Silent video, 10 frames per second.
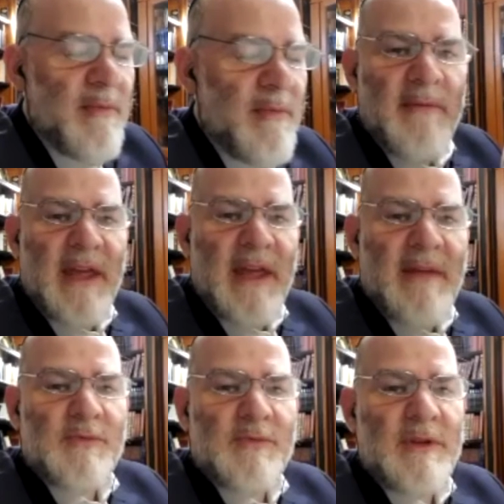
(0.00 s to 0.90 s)
that in
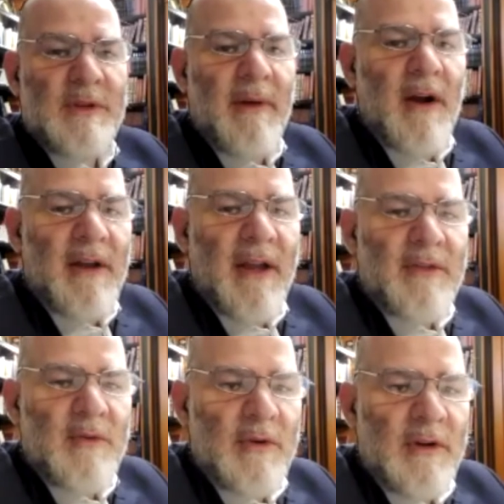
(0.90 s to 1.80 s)
between the bark and
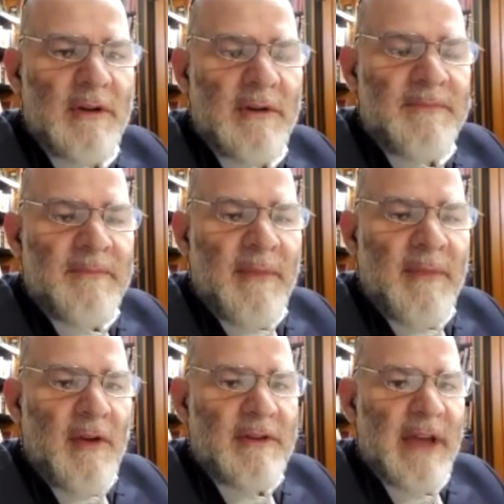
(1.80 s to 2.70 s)
the wood,
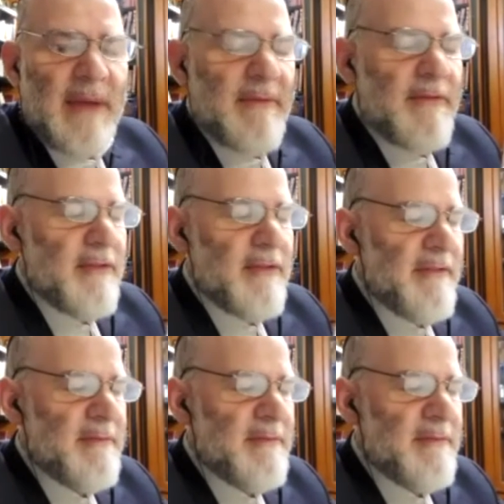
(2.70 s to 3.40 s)
there's a type of soft